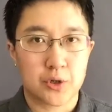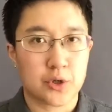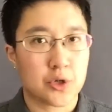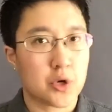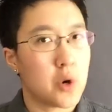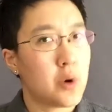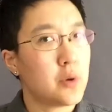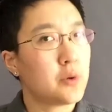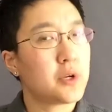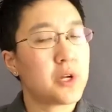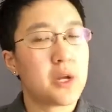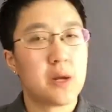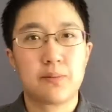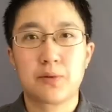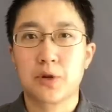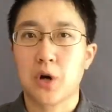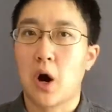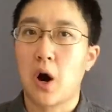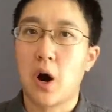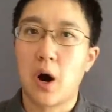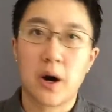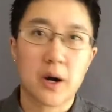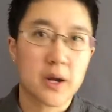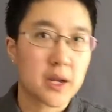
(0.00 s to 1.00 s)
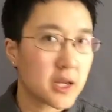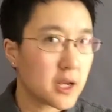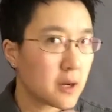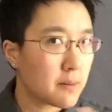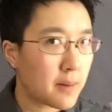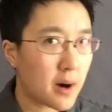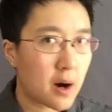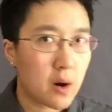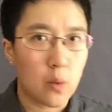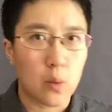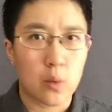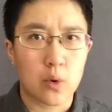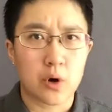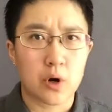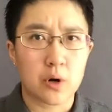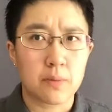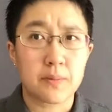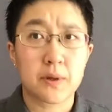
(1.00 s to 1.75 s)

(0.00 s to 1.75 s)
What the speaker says: Don't keep talking about work,